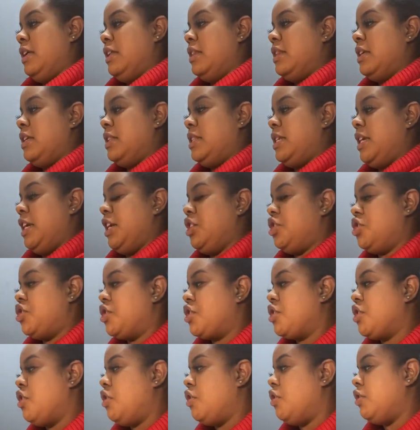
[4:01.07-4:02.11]
The
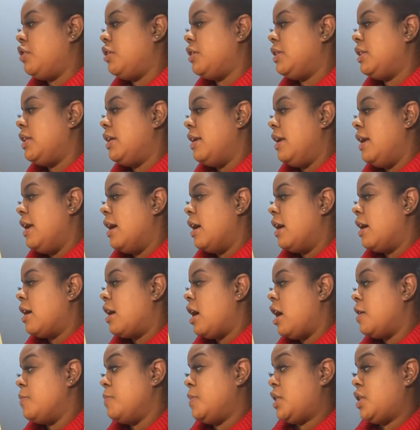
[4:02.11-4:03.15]
teacher called,
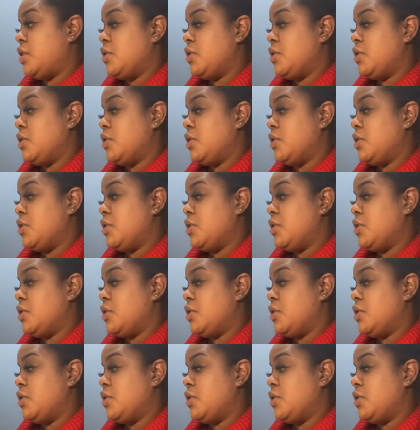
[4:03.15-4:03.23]
Come